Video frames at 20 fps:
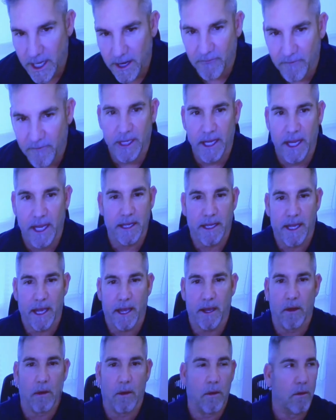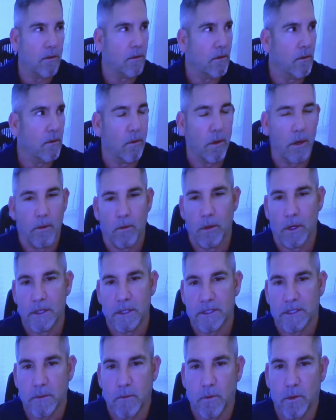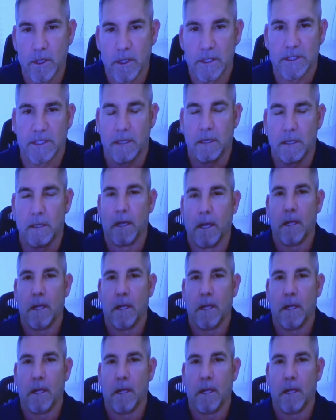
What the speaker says: every day, Gale, was